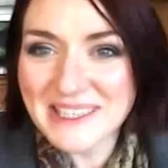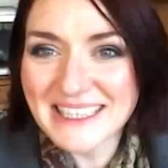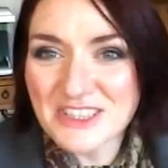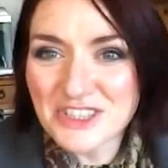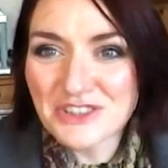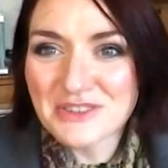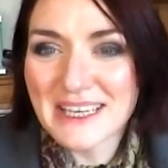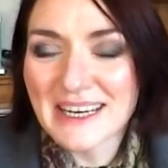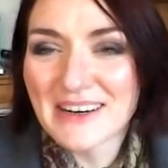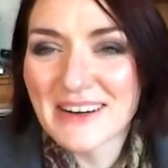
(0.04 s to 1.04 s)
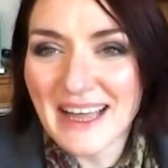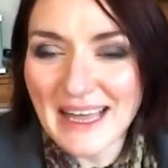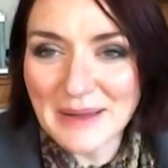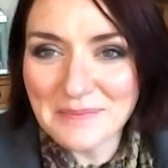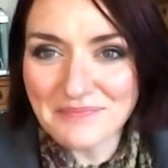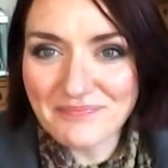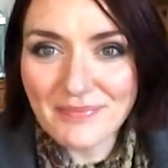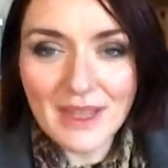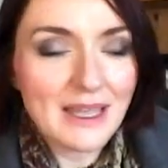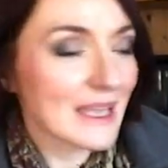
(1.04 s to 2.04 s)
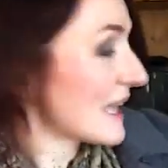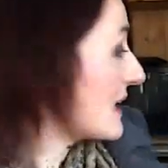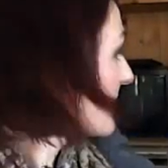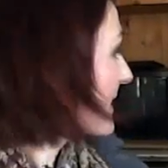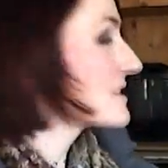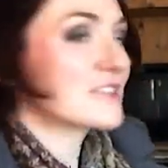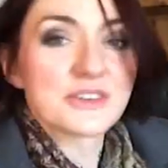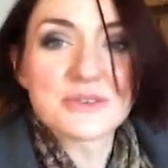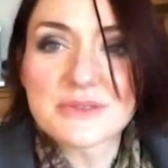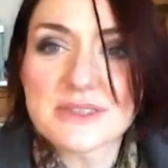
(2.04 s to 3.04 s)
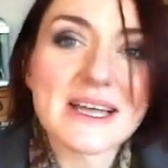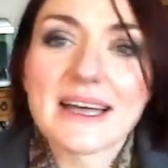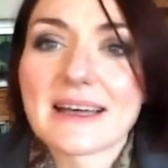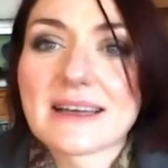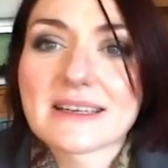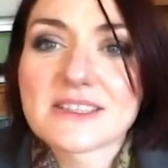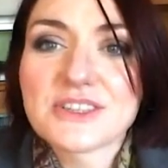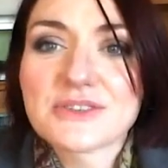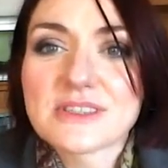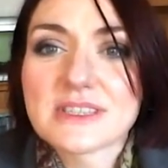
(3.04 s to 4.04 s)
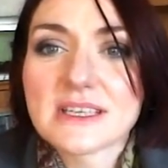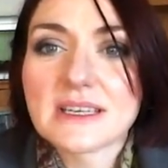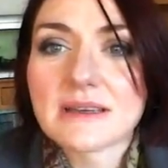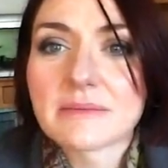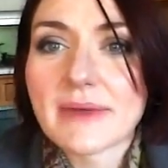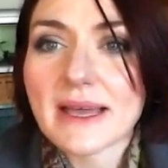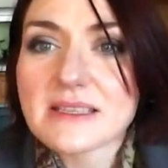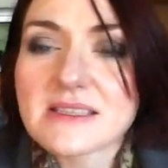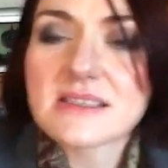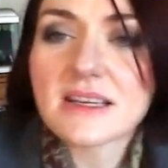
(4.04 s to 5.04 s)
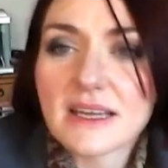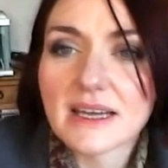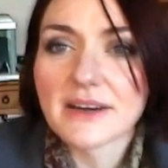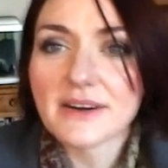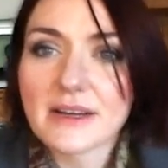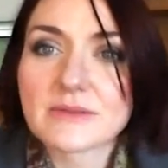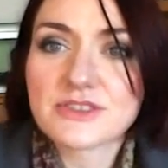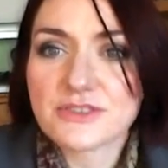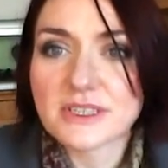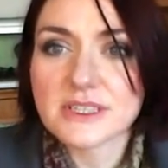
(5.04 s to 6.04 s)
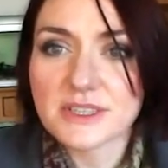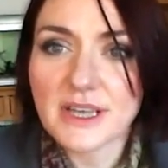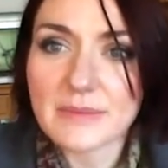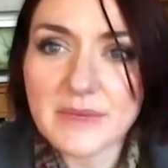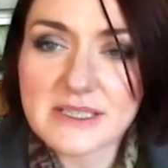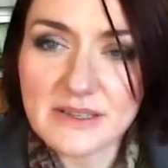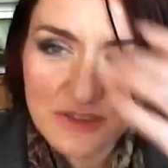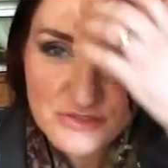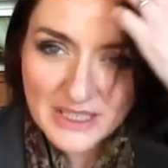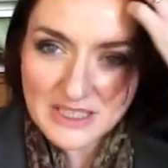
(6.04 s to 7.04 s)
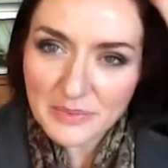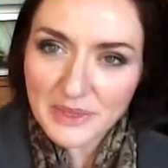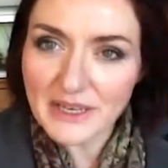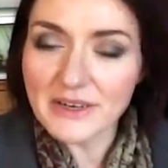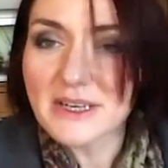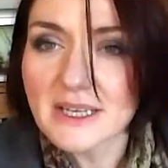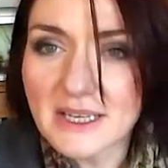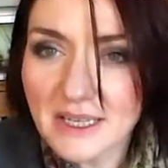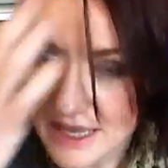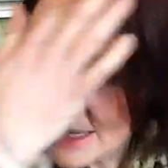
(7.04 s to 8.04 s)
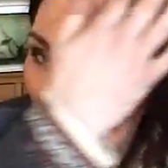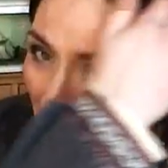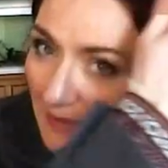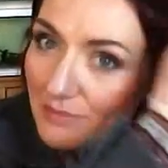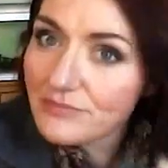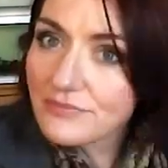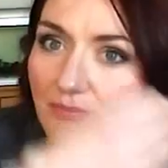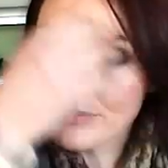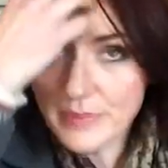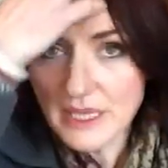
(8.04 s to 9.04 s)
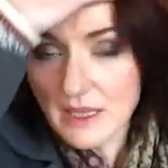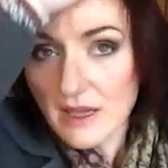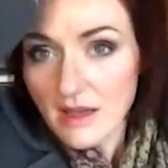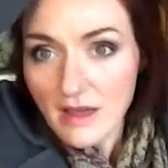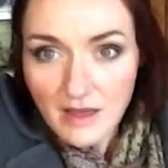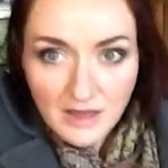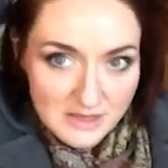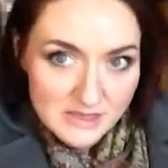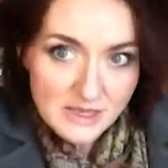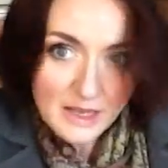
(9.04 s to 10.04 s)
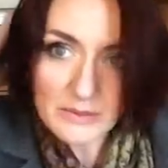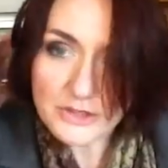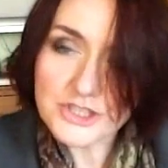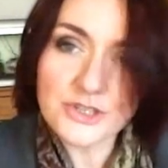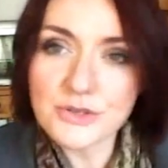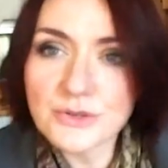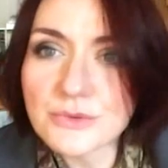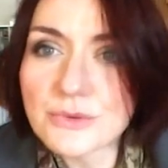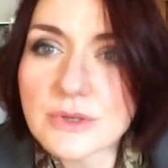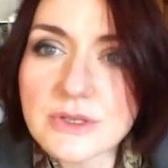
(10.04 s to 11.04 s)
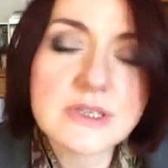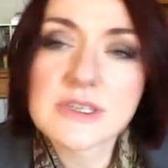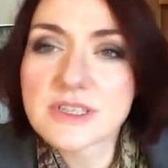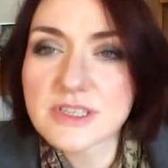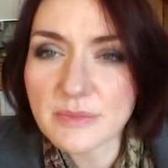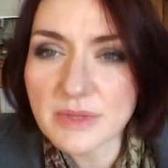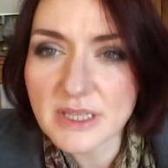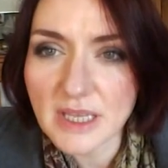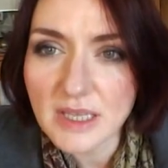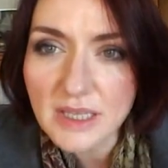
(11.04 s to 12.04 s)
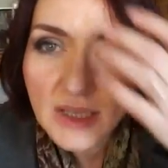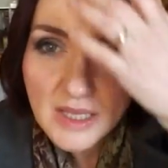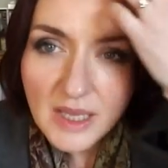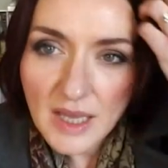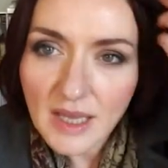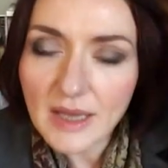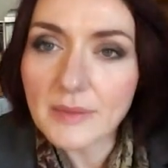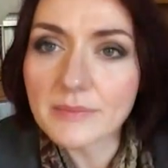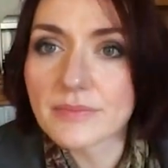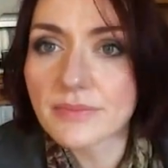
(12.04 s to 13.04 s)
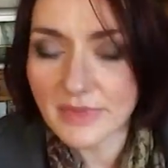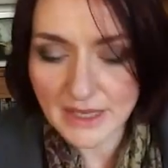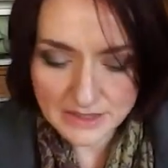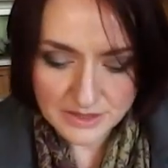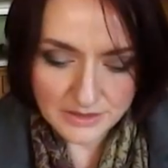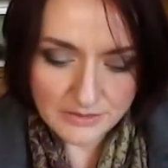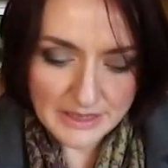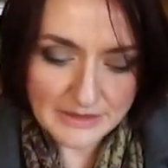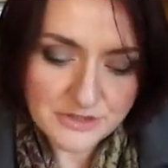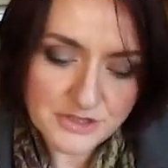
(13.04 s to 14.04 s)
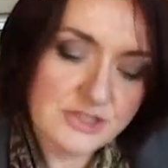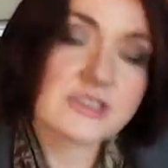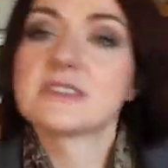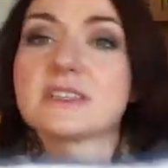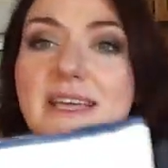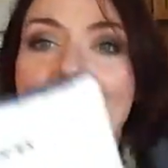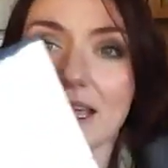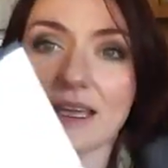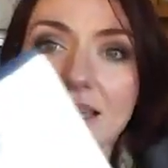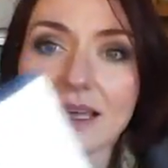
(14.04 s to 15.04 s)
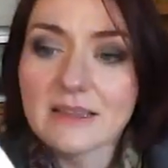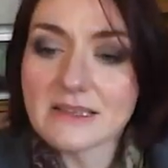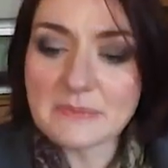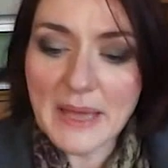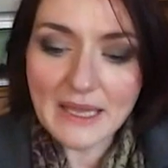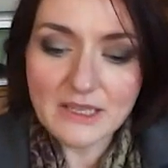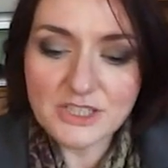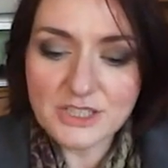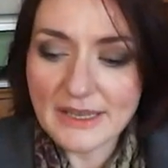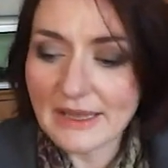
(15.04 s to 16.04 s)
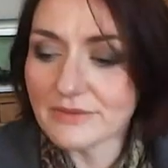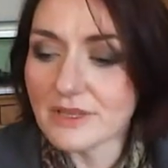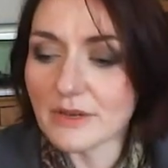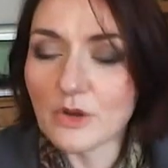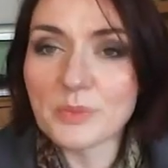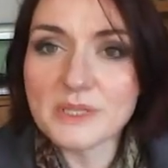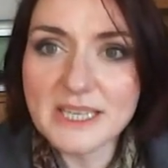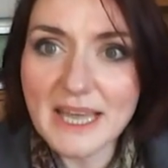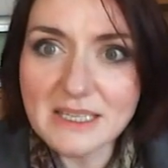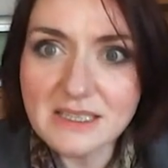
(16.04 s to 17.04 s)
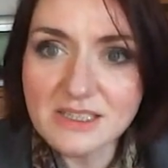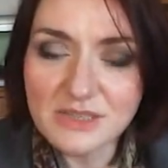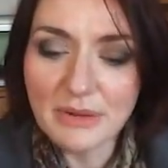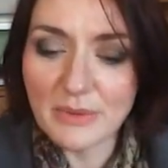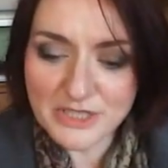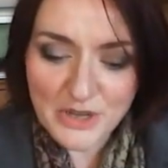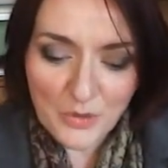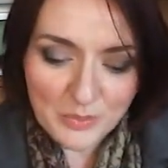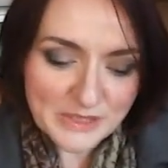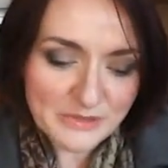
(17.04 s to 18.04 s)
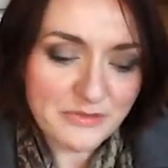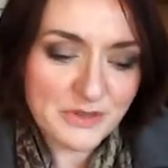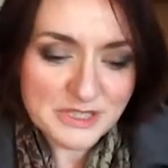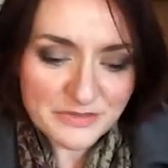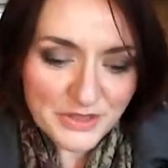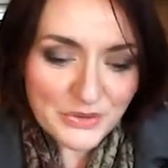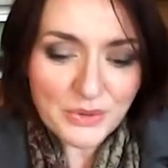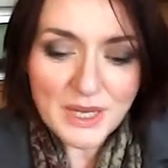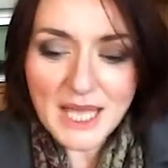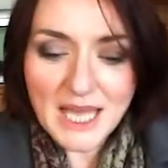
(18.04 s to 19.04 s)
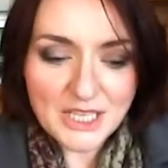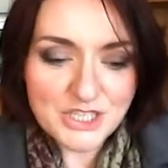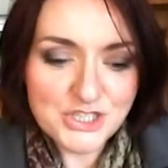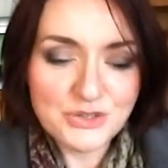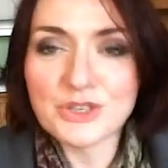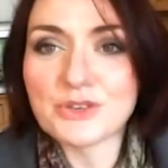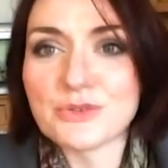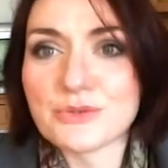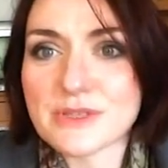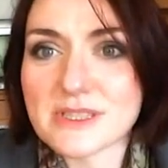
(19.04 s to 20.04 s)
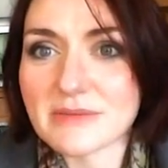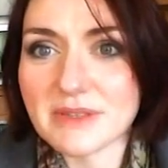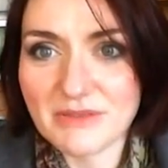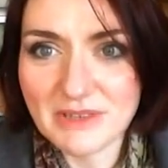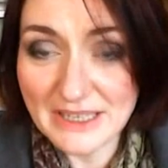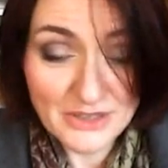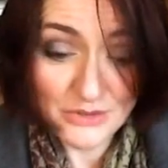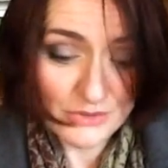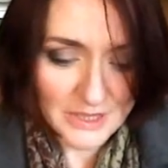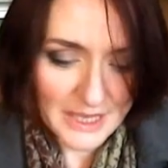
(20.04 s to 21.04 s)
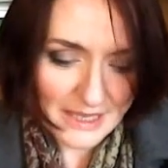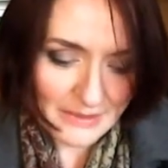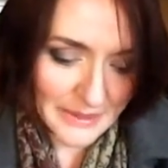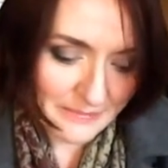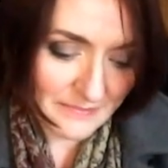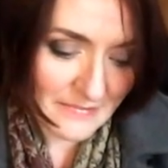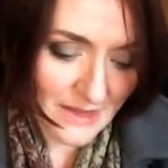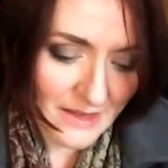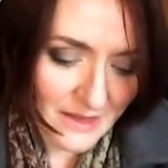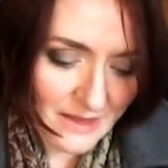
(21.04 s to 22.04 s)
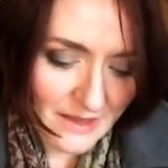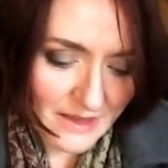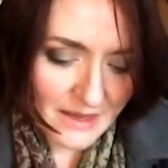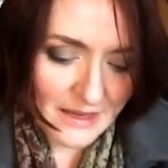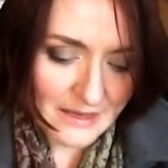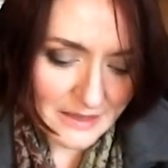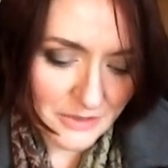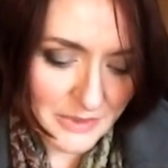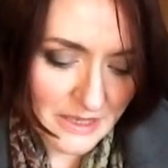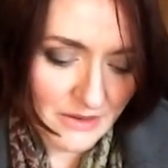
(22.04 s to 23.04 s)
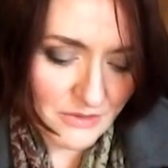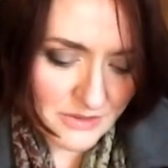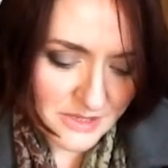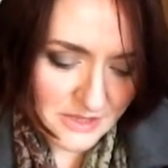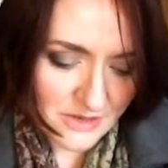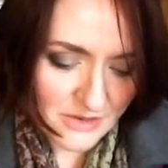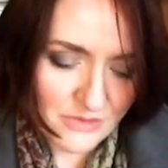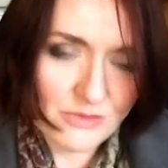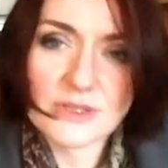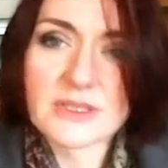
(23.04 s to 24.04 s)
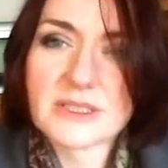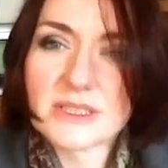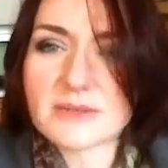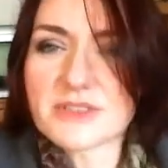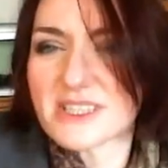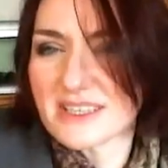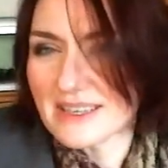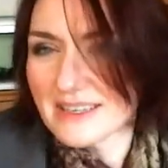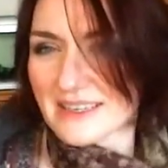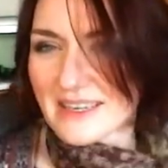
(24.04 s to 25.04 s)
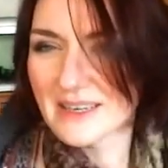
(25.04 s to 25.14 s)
Buddy, it's June here. Again, excuse the mess here. I'm just trying to get myself straightened up here because I want to show you something that arrived just today. This package I have not opened yet, so I want to open it in front of you and show you something really cool. Anyway, here we go. So I'm just going to